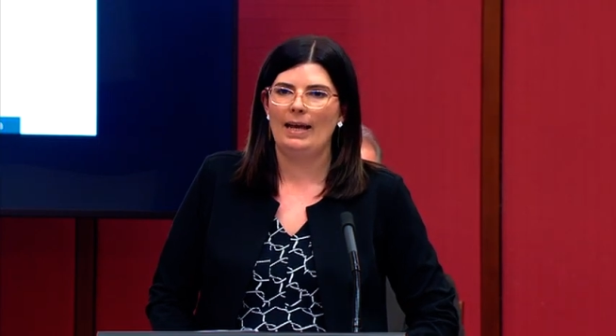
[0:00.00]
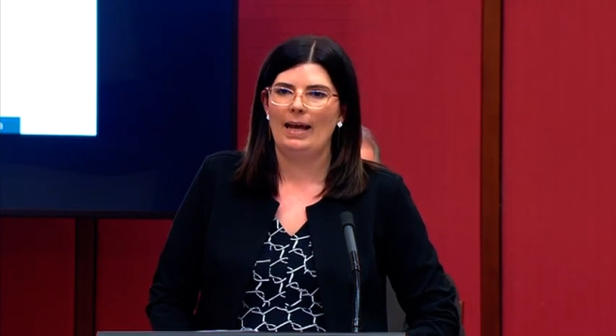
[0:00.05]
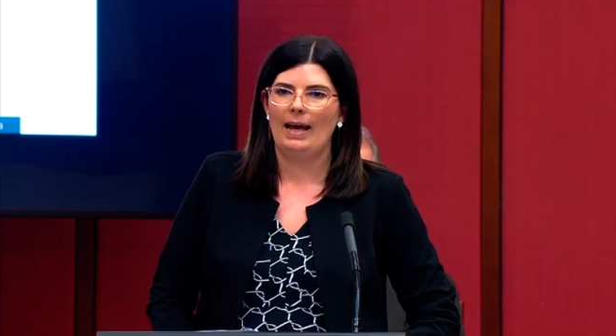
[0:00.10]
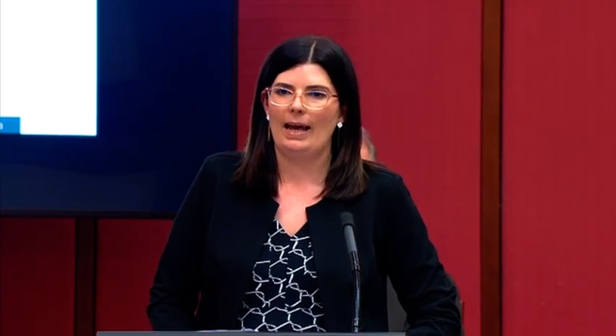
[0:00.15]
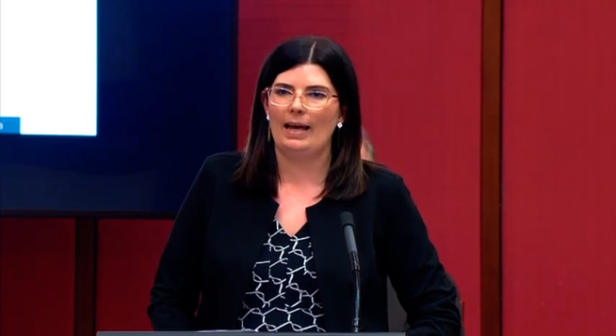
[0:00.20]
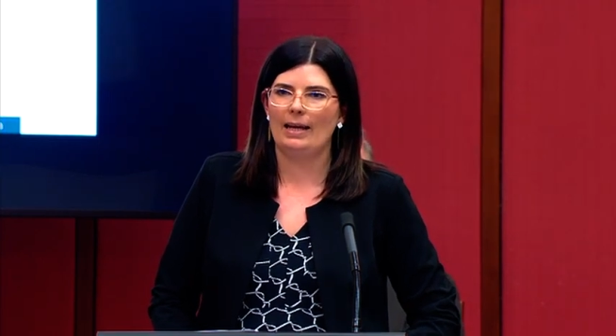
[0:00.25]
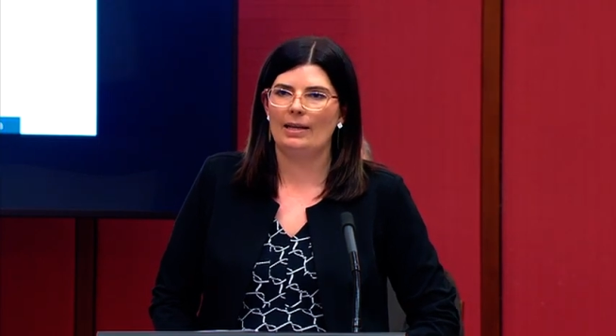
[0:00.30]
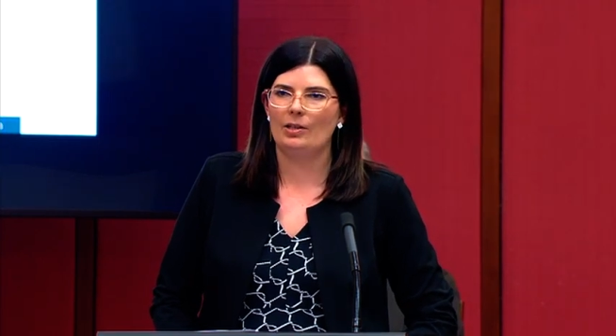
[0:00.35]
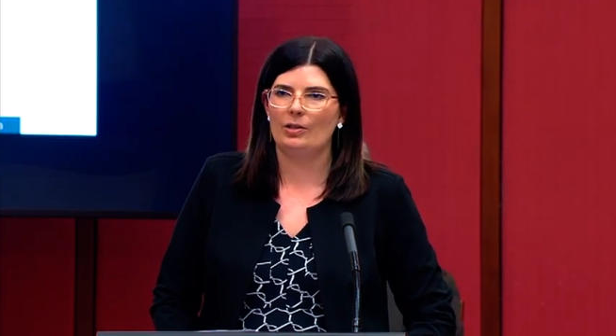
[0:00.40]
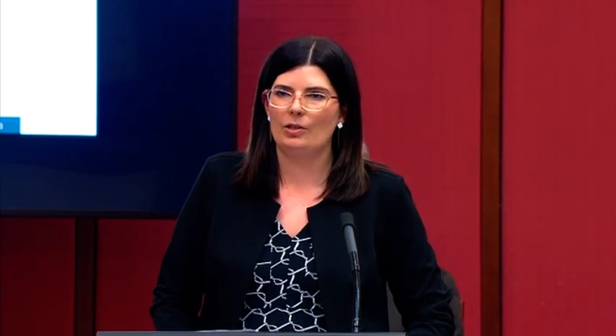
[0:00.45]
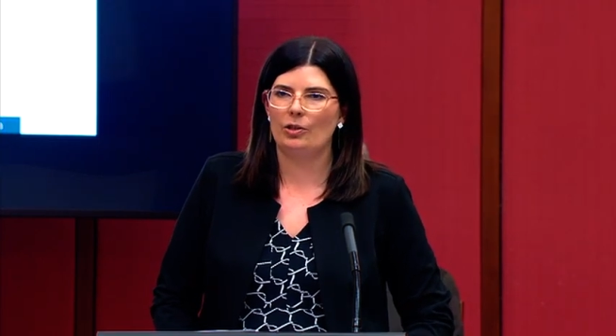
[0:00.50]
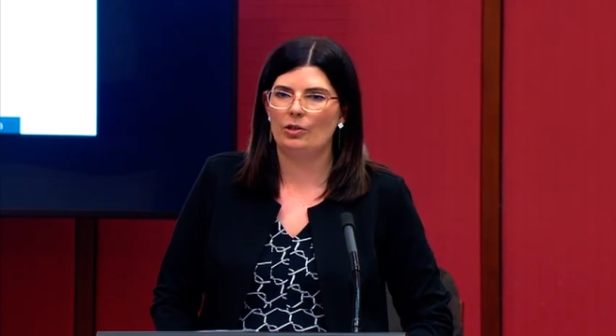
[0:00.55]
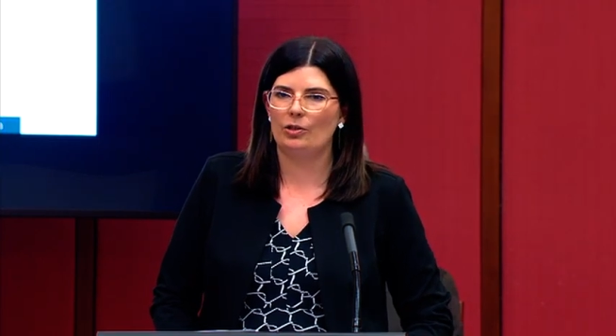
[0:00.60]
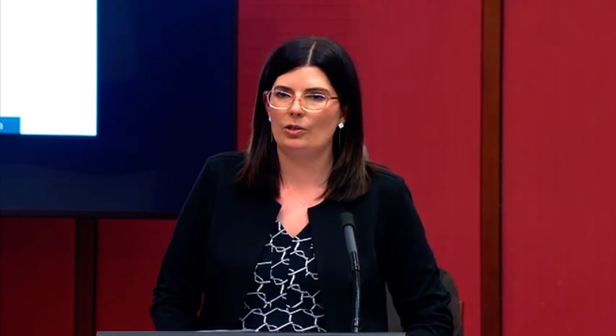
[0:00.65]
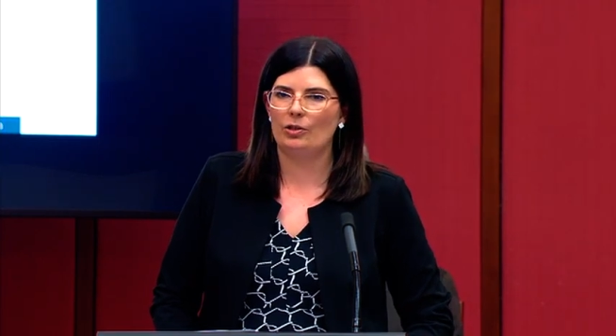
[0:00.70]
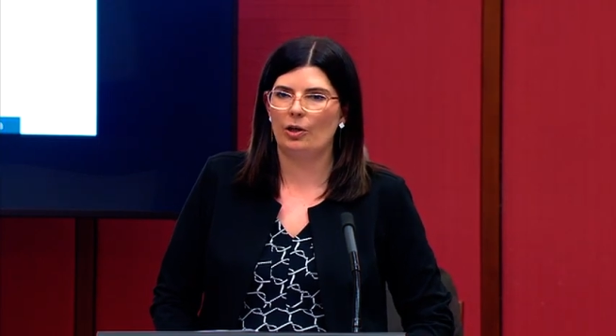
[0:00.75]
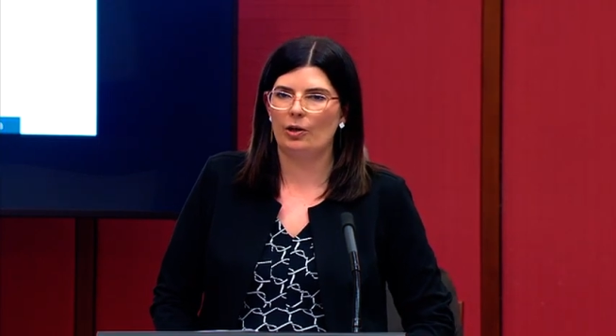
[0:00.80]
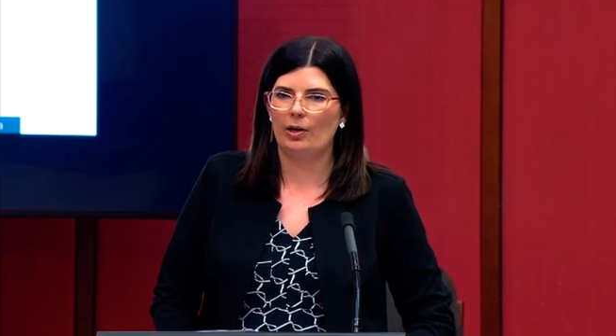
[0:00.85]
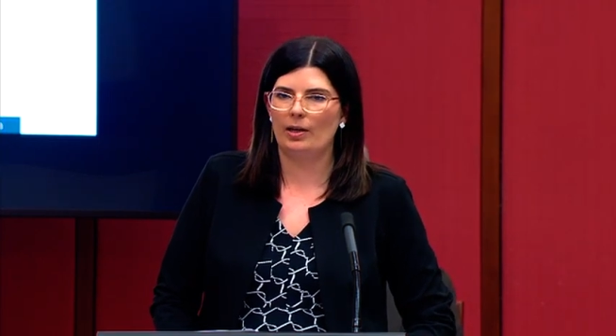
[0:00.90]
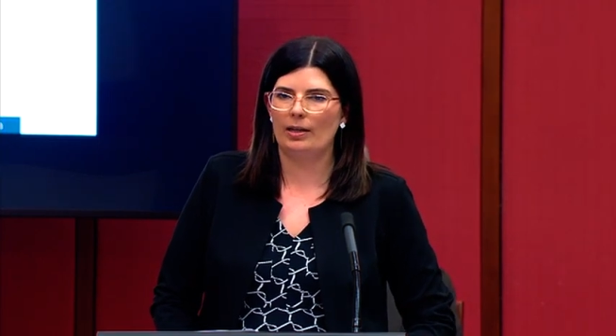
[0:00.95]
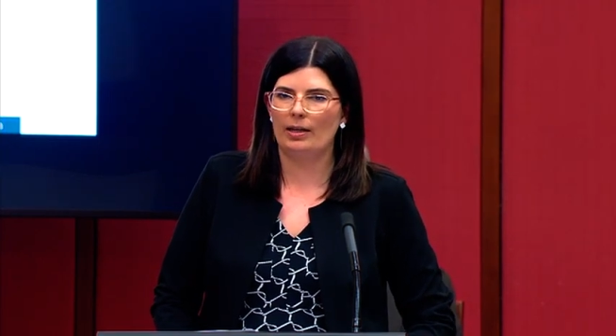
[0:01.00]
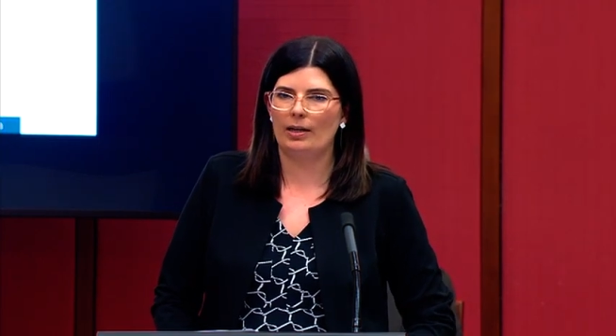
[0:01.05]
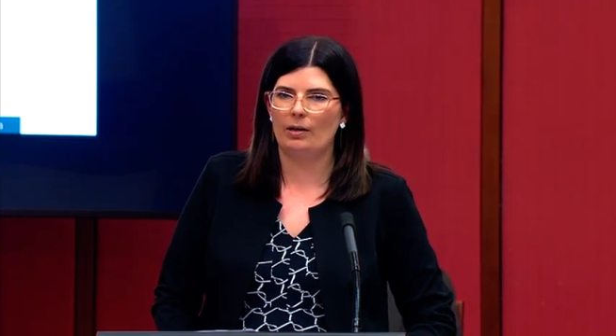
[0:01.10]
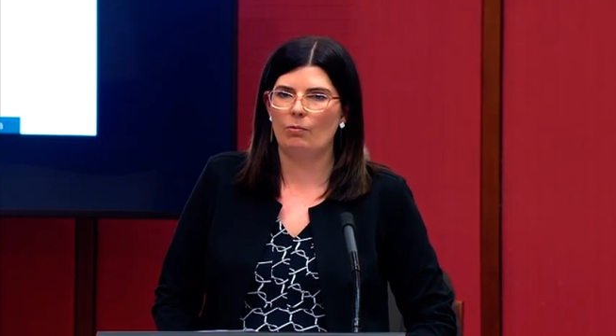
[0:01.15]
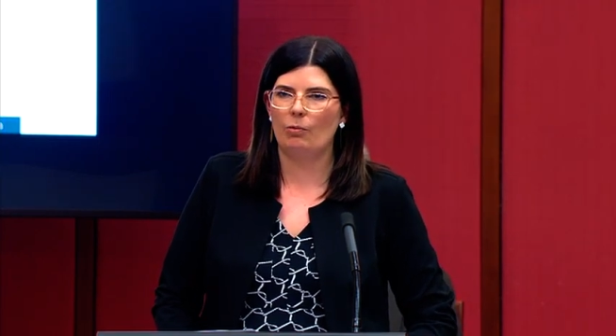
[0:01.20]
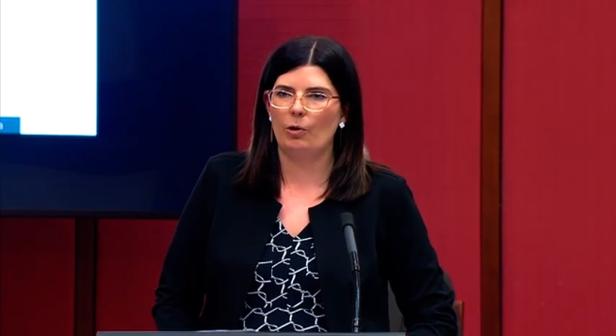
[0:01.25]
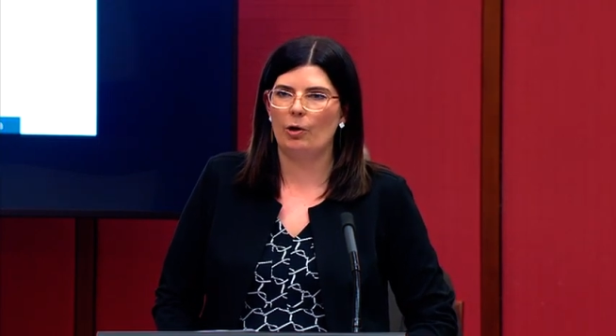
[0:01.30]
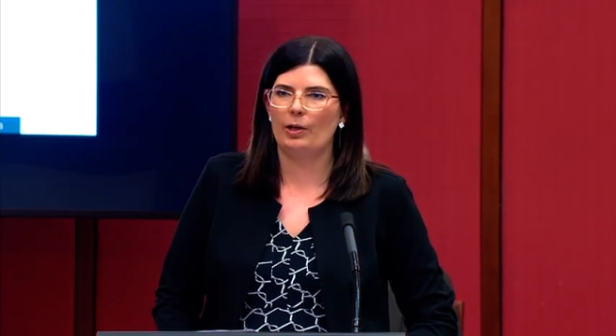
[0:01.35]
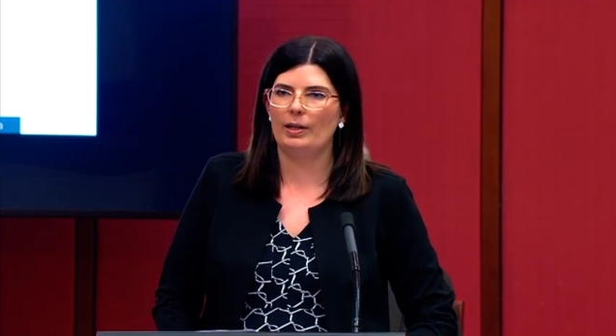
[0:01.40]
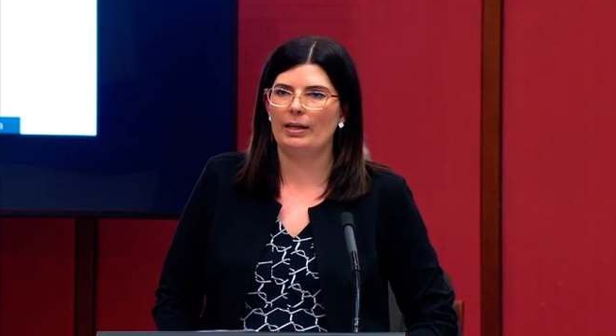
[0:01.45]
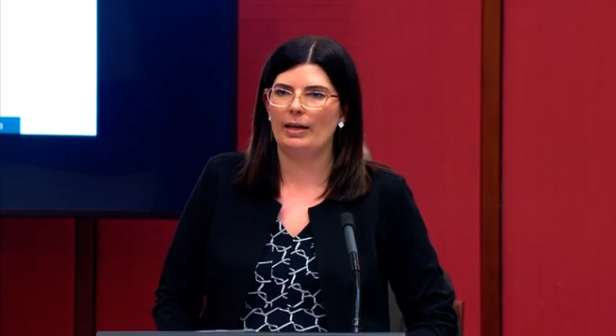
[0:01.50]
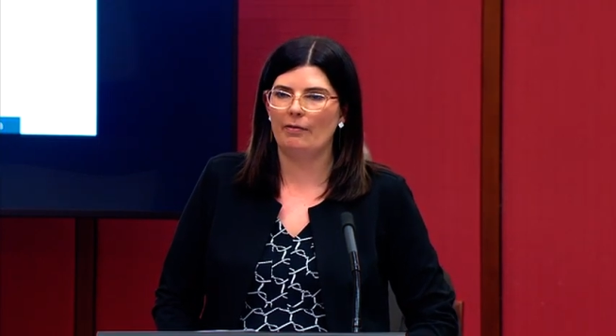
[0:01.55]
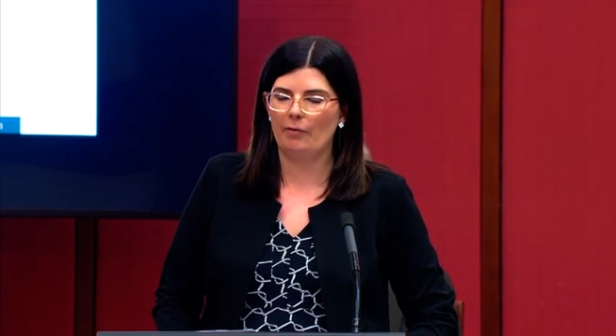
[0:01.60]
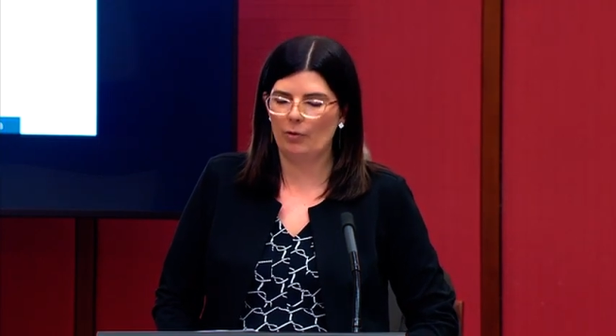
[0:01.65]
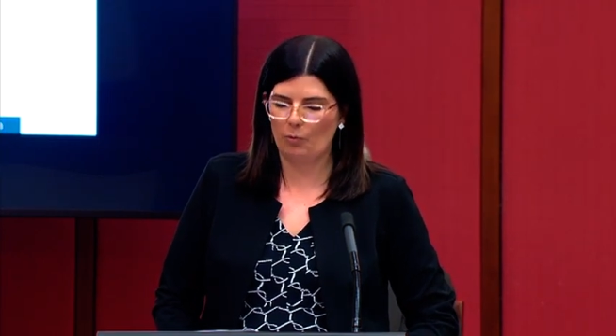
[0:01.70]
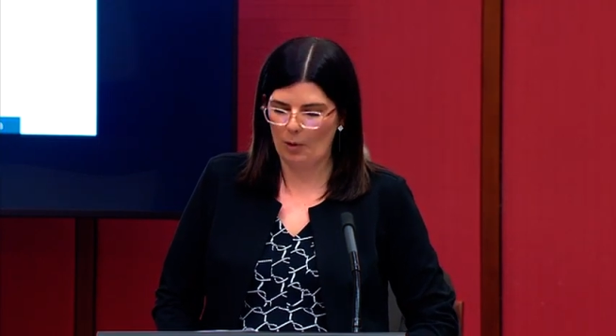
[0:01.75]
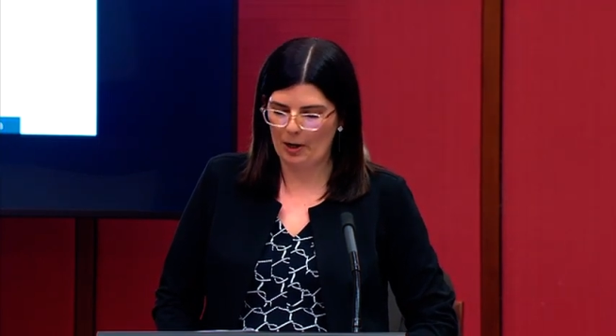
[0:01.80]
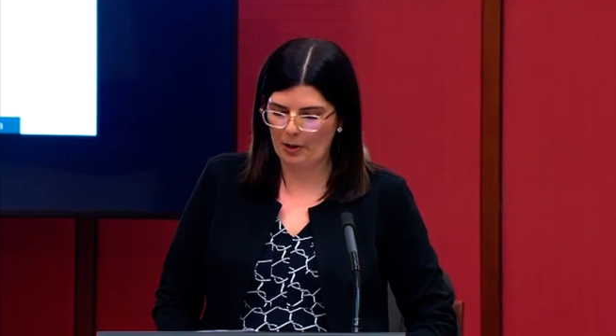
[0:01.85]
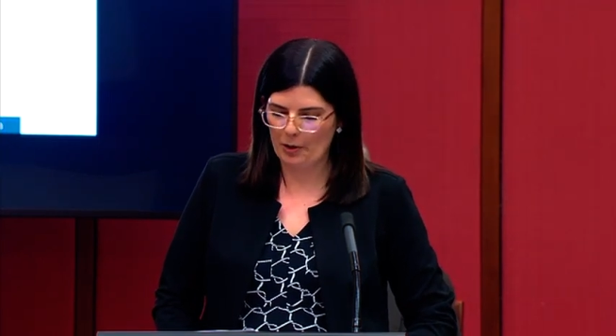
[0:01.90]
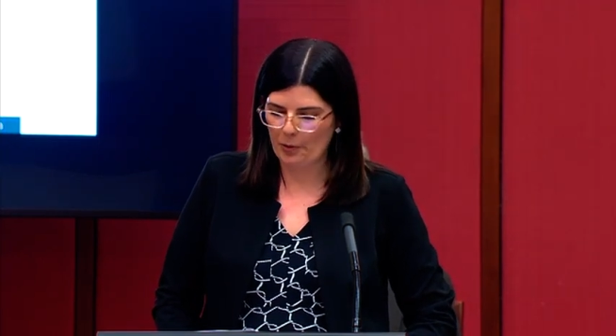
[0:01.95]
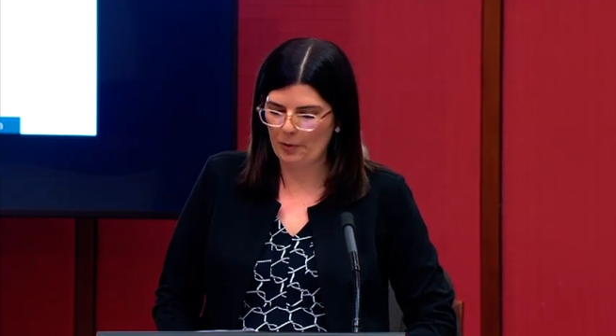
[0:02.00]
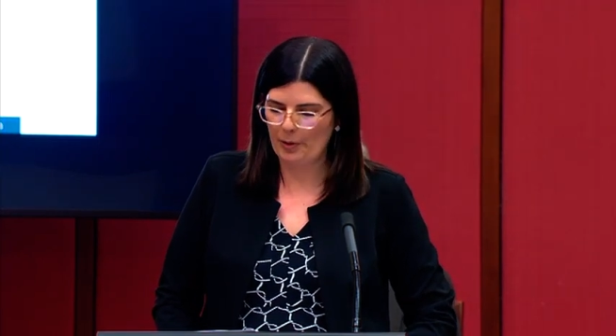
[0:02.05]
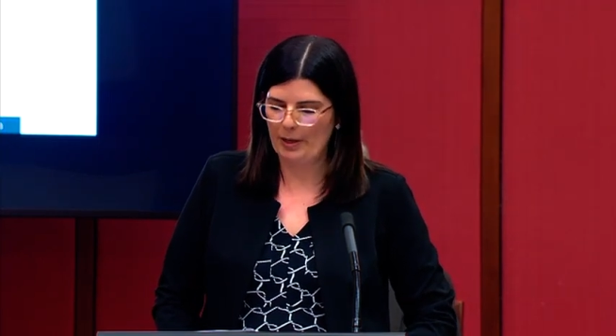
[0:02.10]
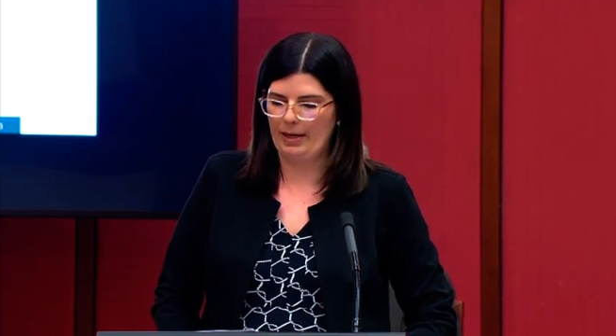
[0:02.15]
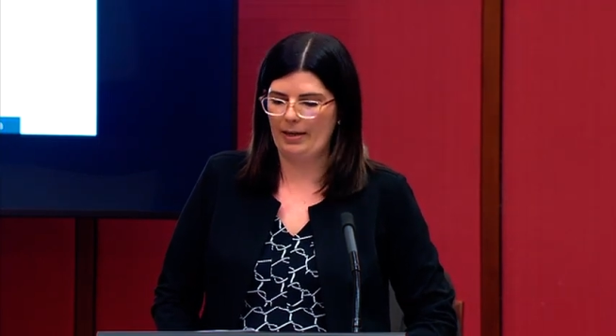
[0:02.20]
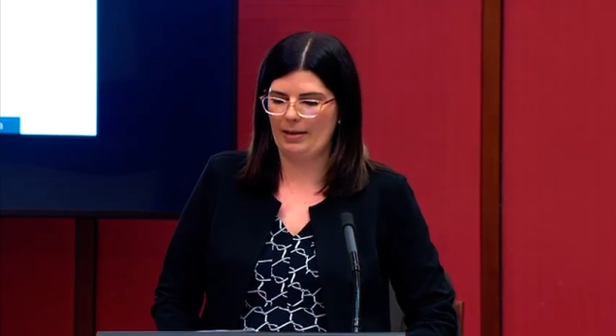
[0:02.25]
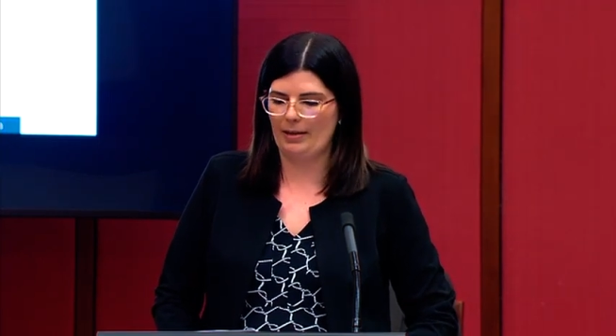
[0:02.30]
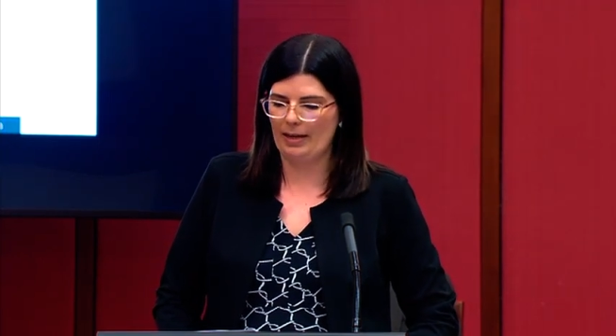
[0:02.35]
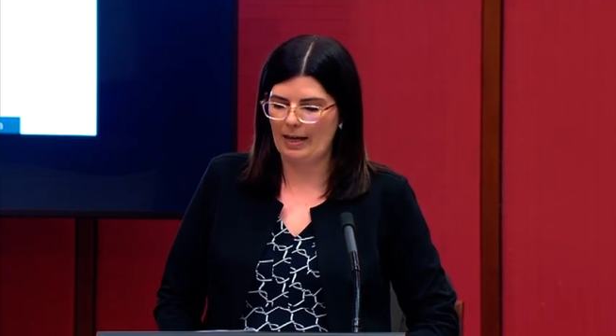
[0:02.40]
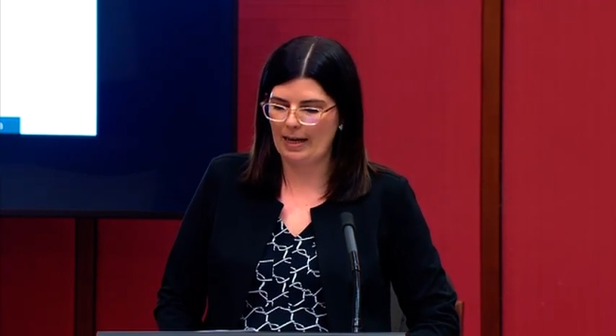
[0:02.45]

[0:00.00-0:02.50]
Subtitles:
and you certainly weren't left wondering